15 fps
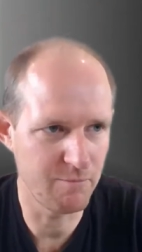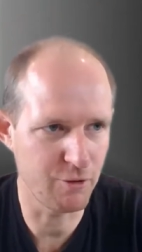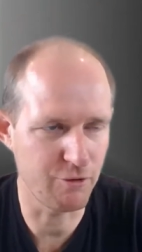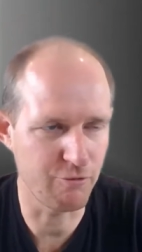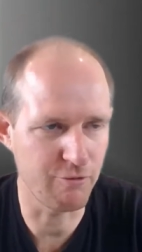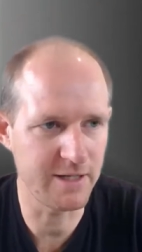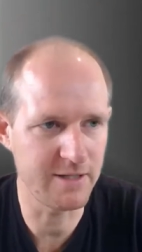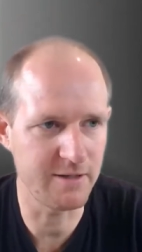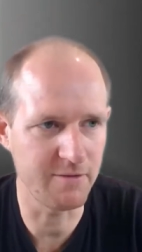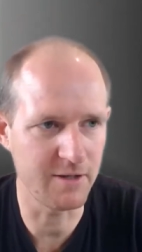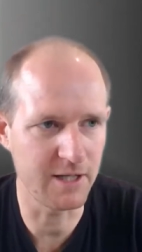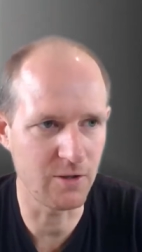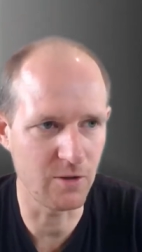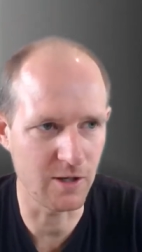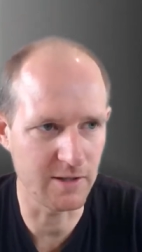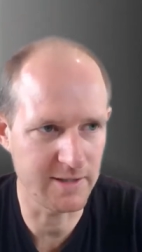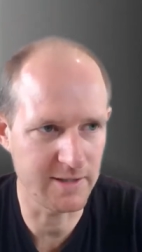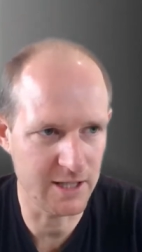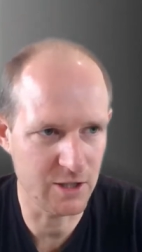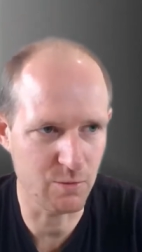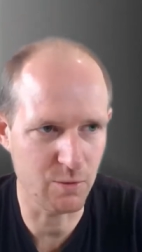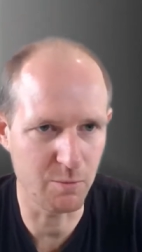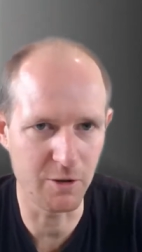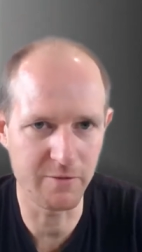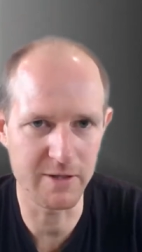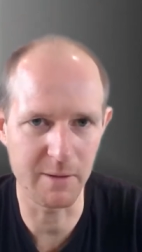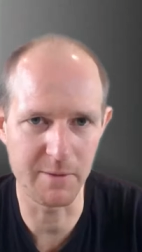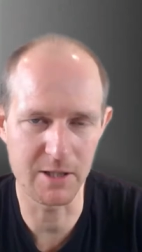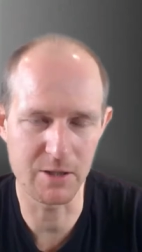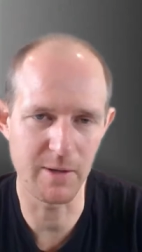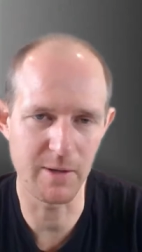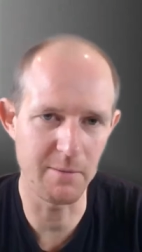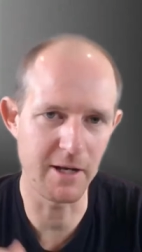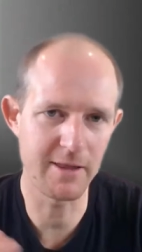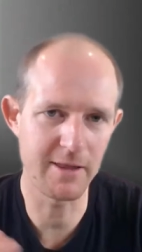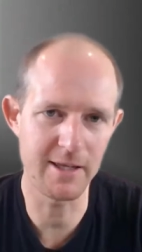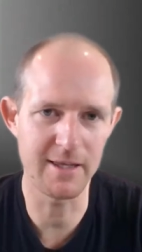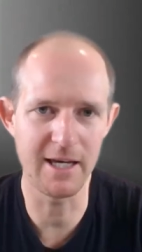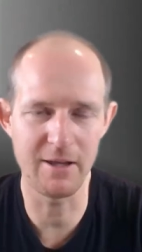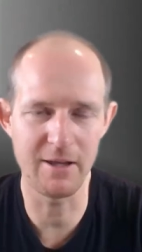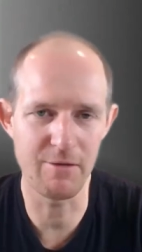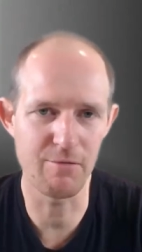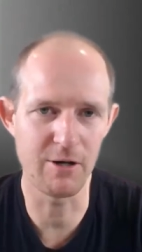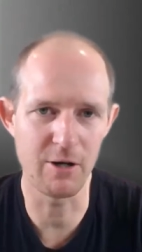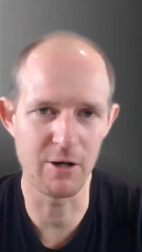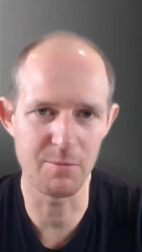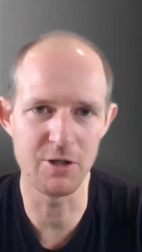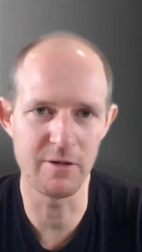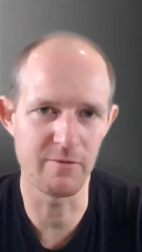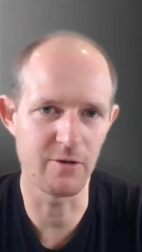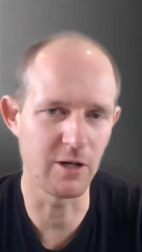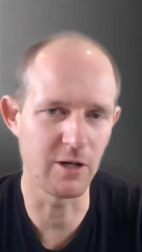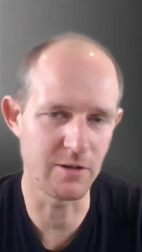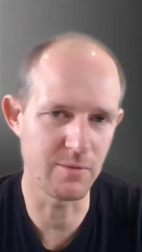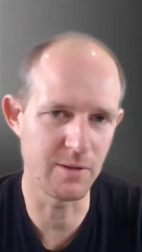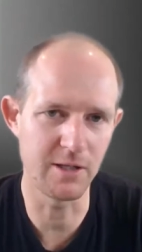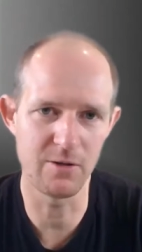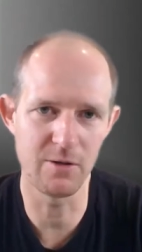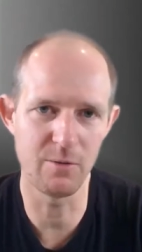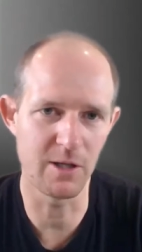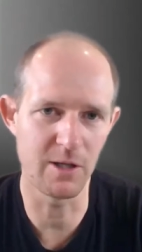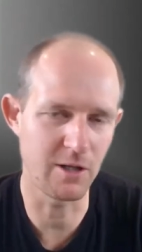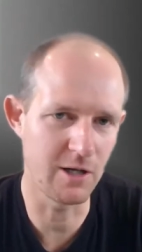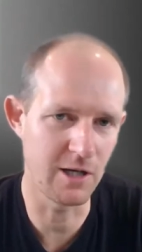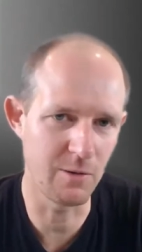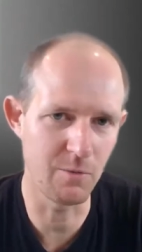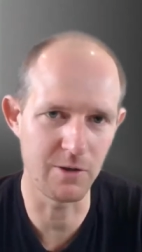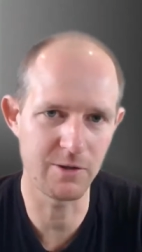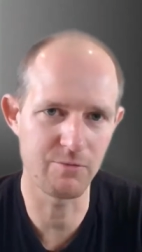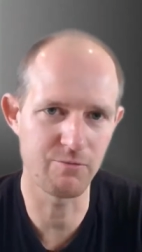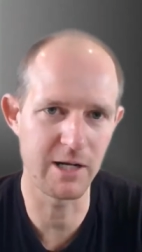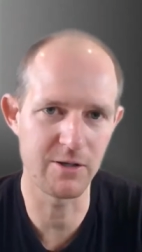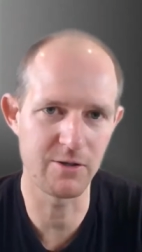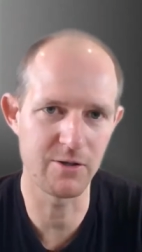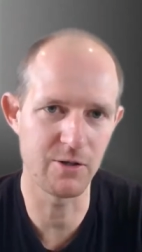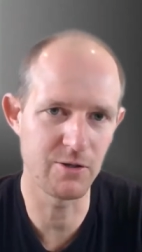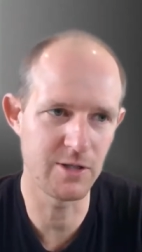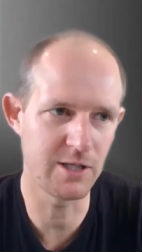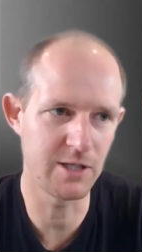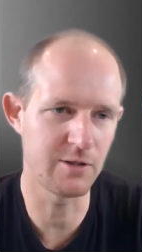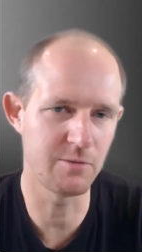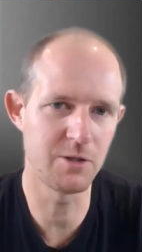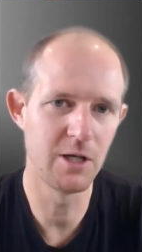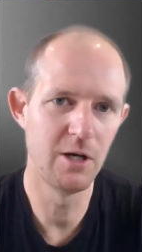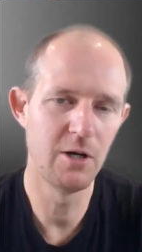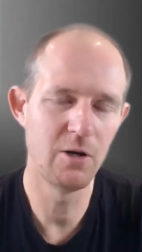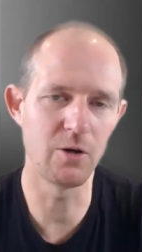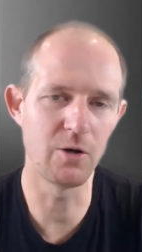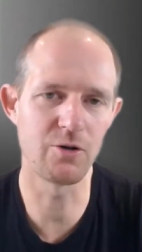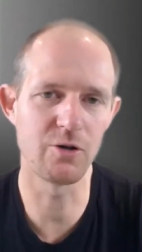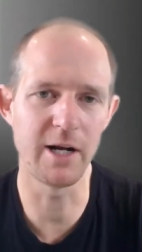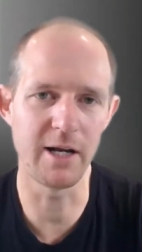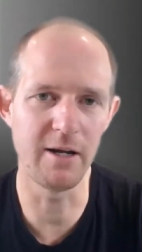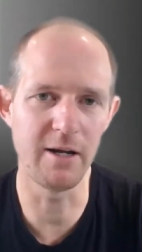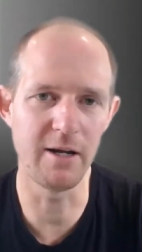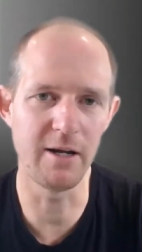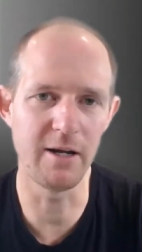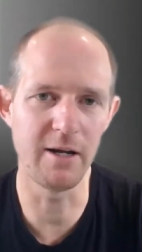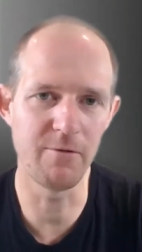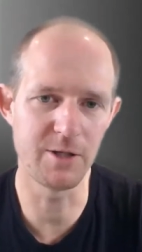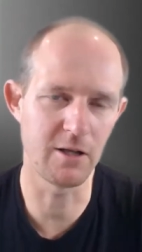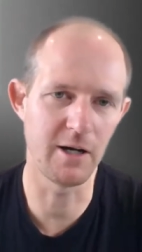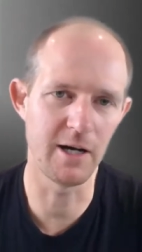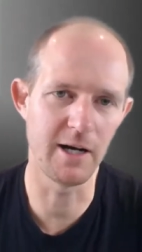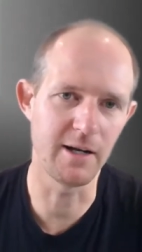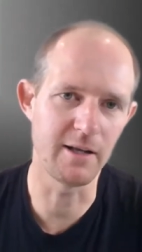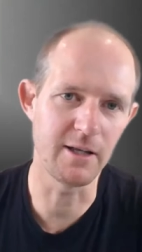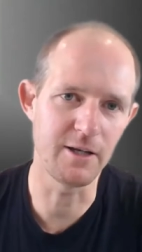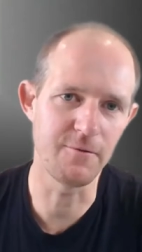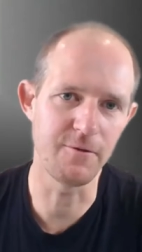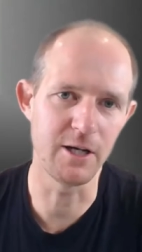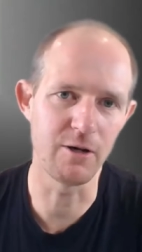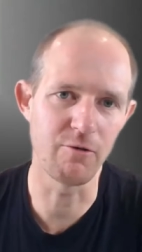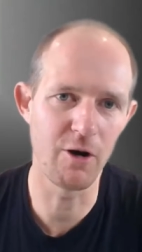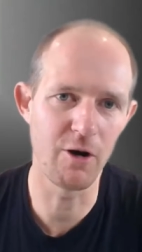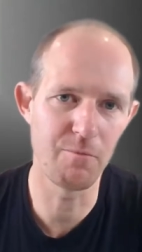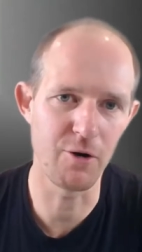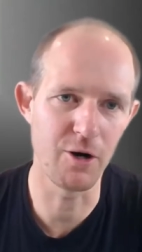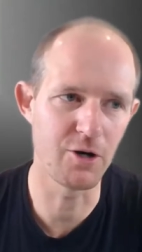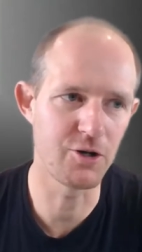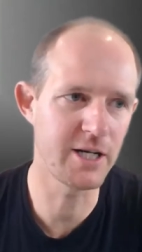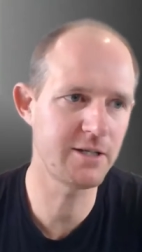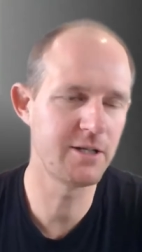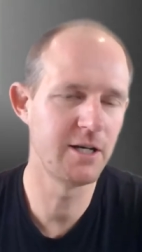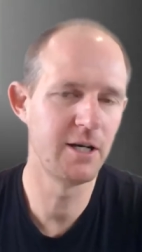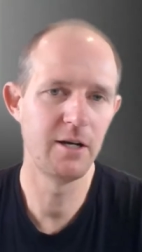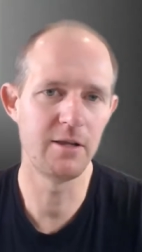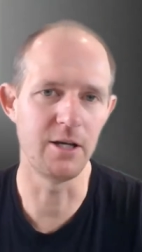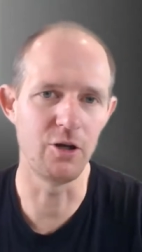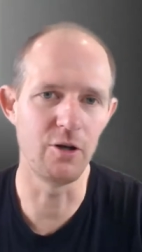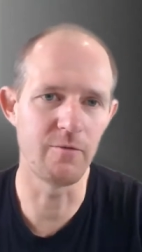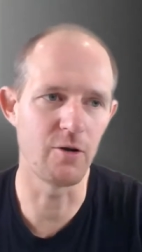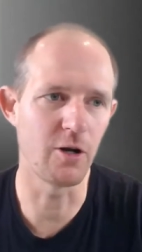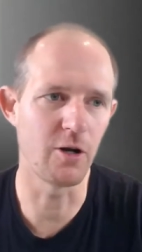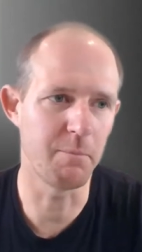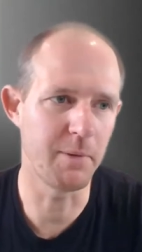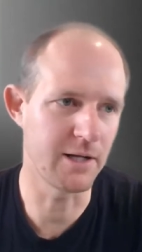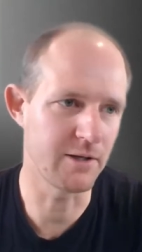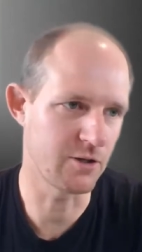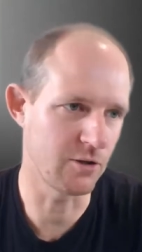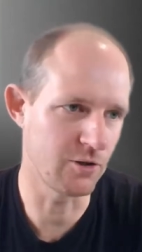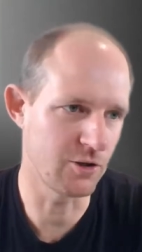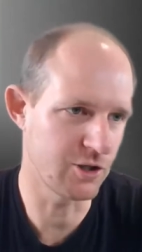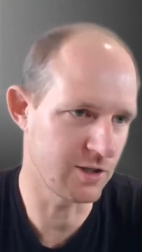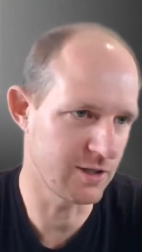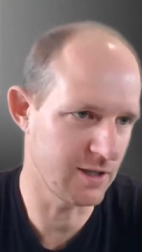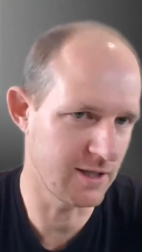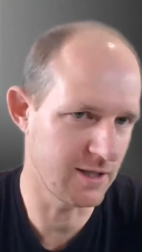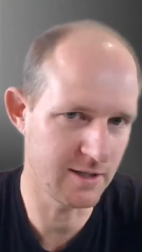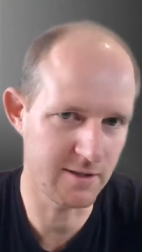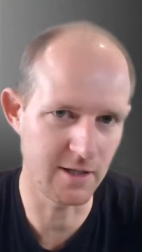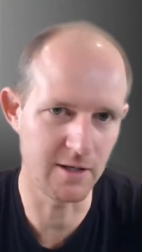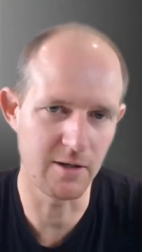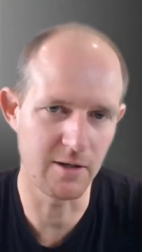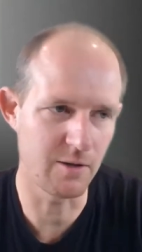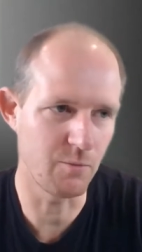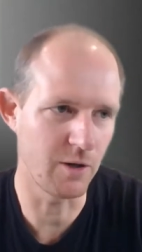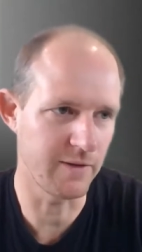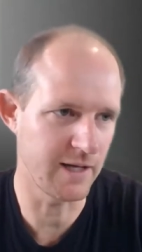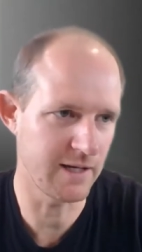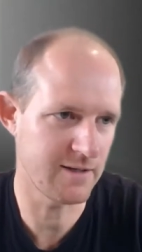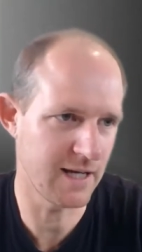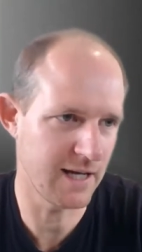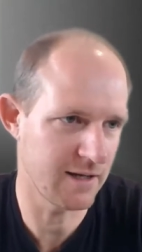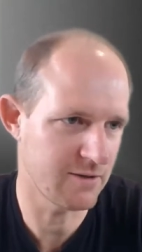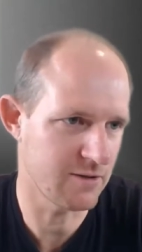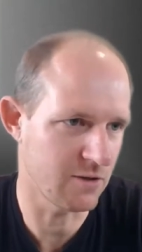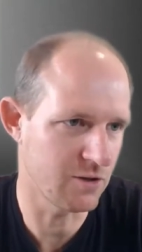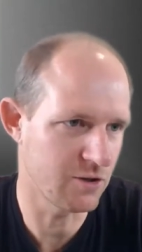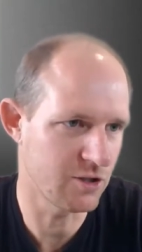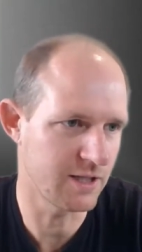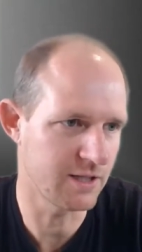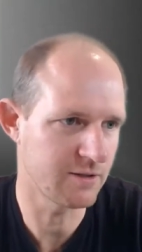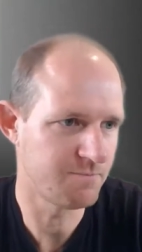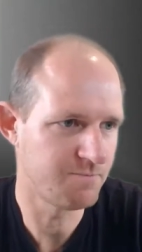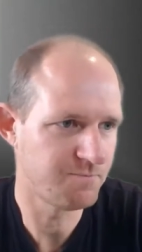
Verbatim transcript: progressively, organisations will move some of this way. But I think they're the three options you've got to either do what the client wants, run two systems, or try to influence your client, at least for your own projects, that you've got a better solution to this than than what their standard solution is.